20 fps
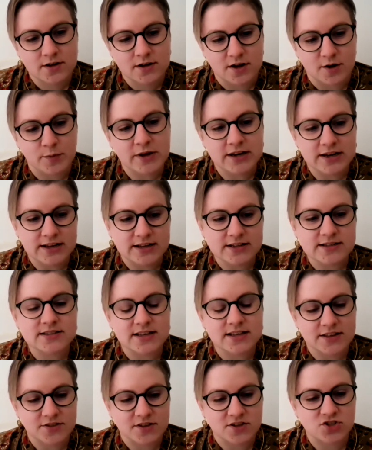opinions
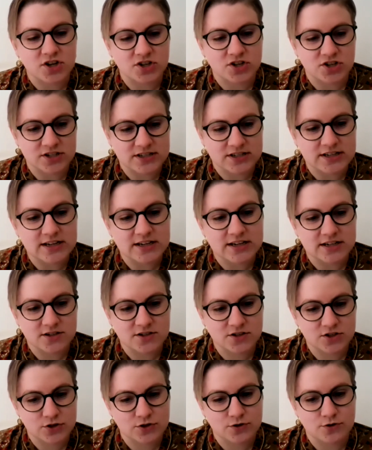that the judges
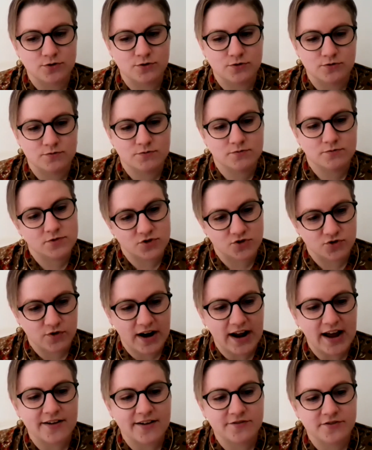needed to
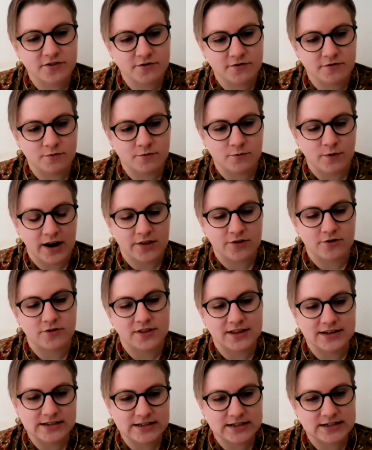draft rather
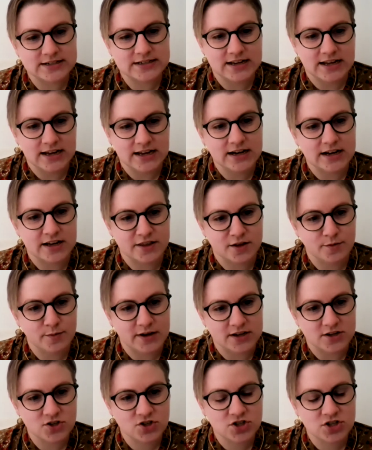than dictate on the
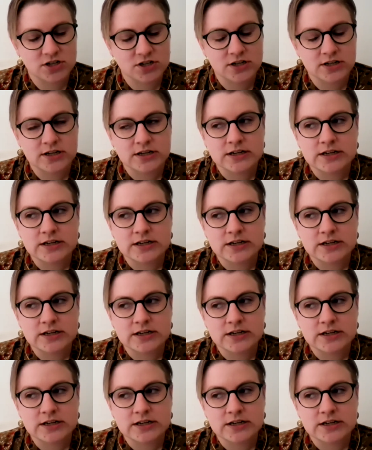bench.